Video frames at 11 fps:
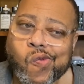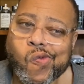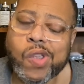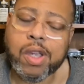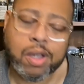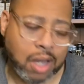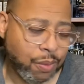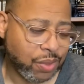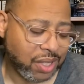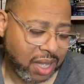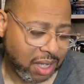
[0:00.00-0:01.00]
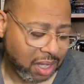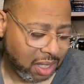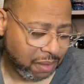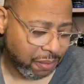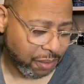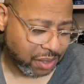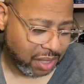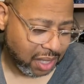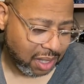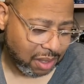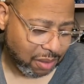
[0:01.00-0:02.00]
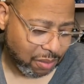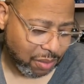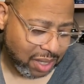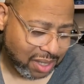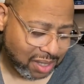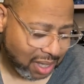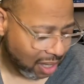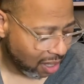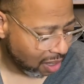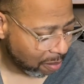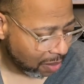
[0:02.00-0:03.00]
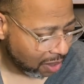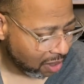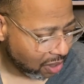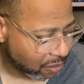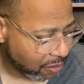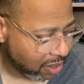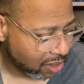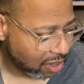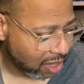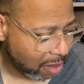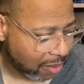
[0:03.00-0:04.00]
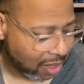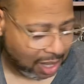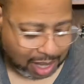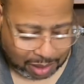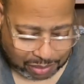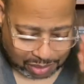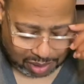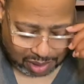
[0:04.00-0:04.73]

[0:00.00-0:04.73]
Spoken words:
Yeah, I was thinking there for a second. What is, oh my goodness, what is the name of that house?